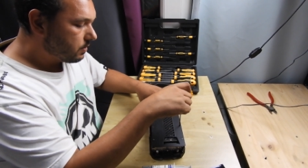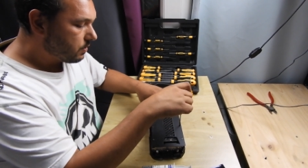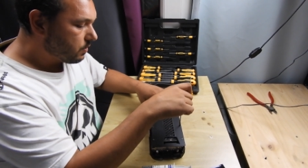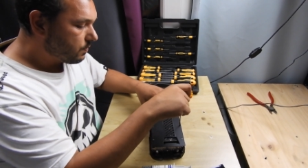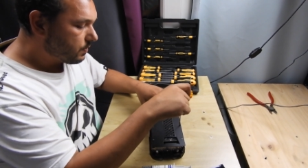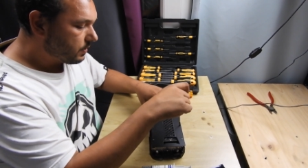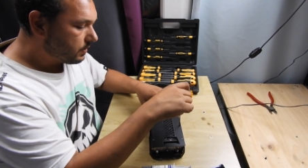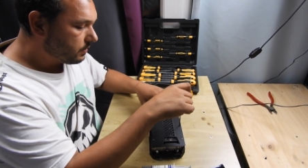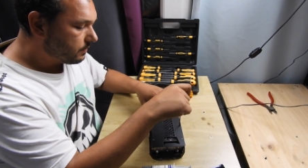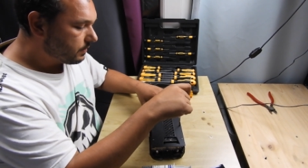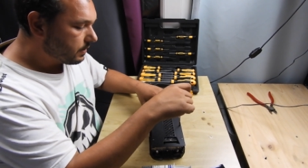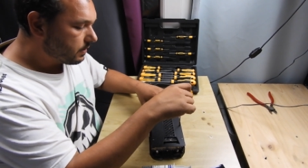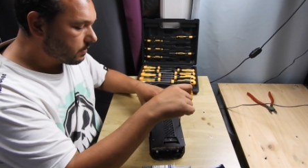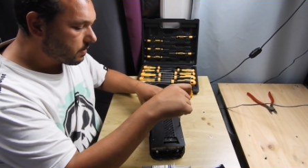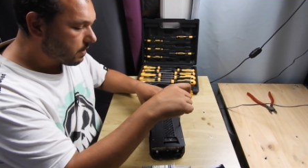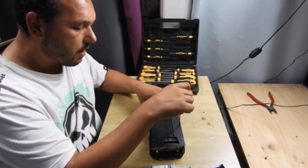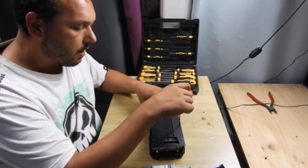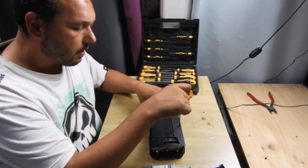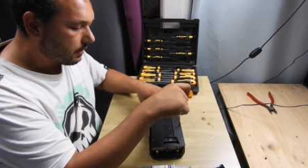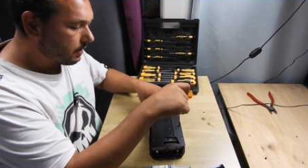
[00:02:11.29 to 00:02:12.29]

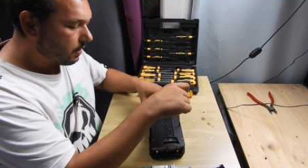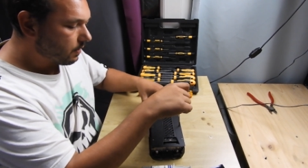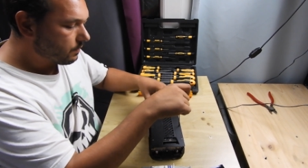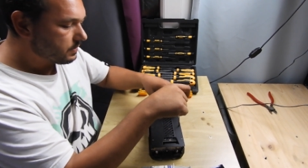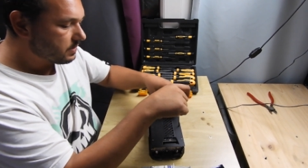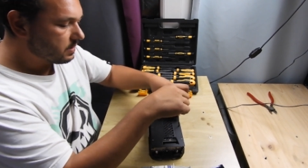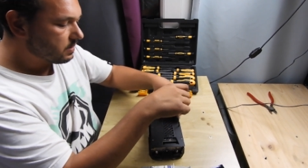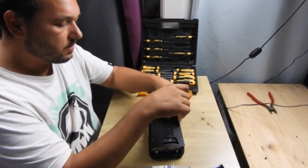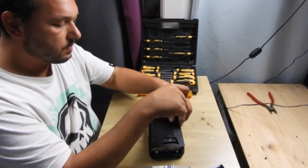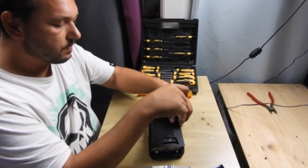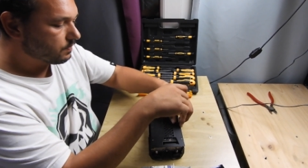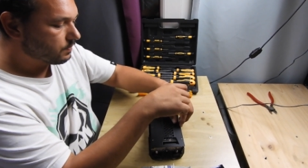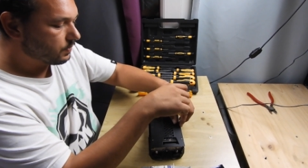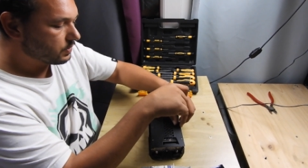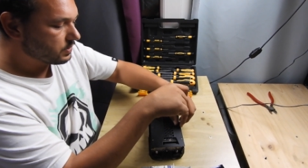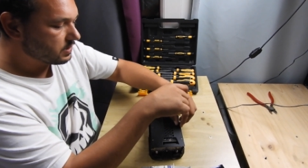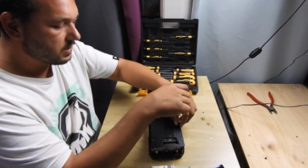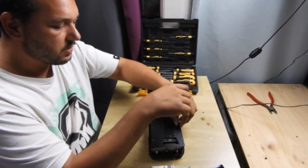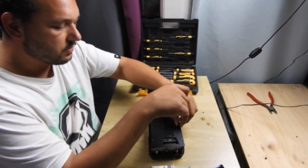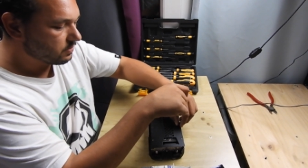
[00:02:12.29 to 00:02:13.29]
video card, how is it
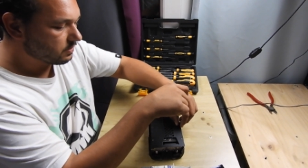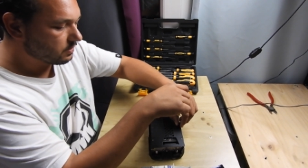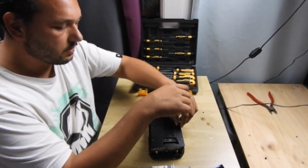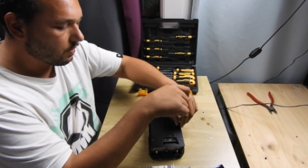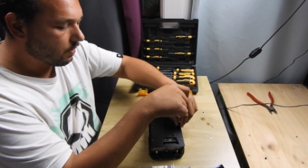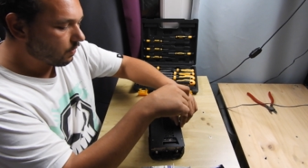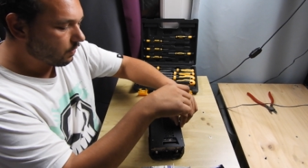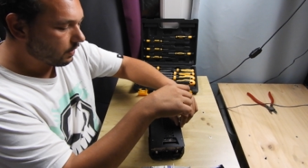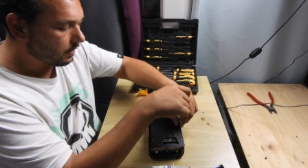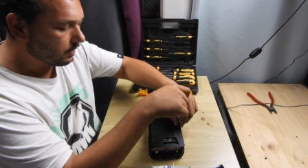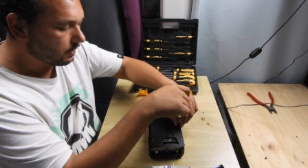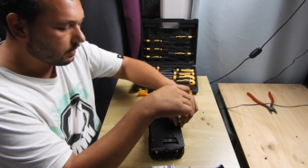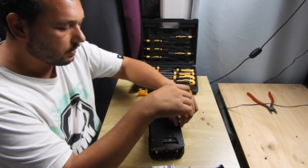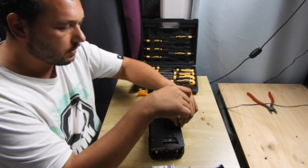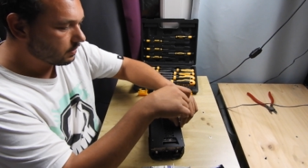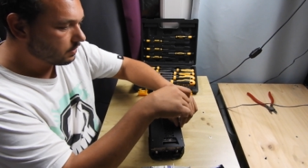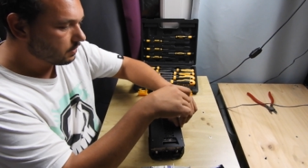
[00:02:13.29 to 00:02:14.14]
positioned on it,